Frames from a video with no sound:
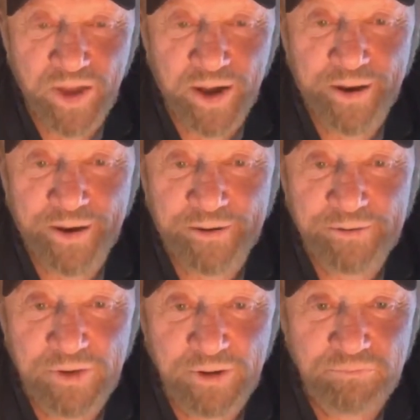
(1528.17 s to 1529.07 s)

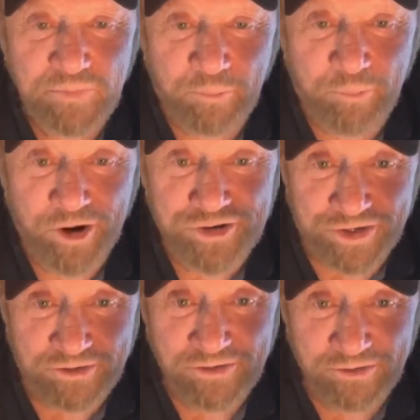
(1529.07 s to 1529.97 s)
a
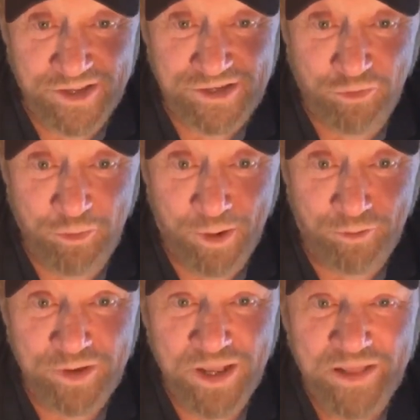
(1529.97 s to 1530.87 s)
person that's
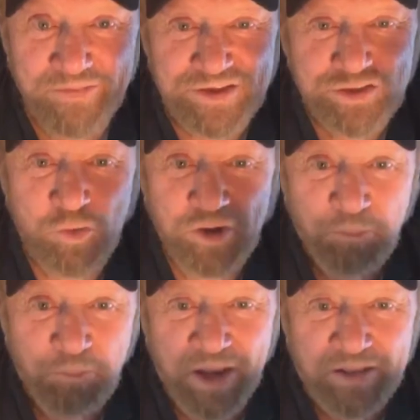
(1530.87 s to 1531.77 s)
remote that's going
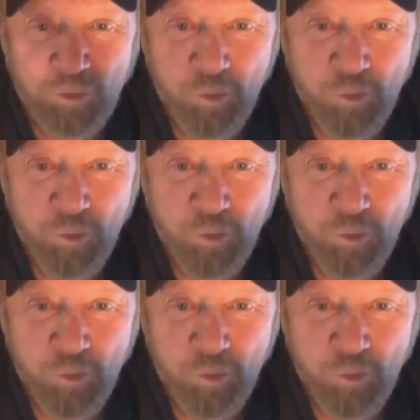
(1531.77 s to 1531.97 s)
to pick the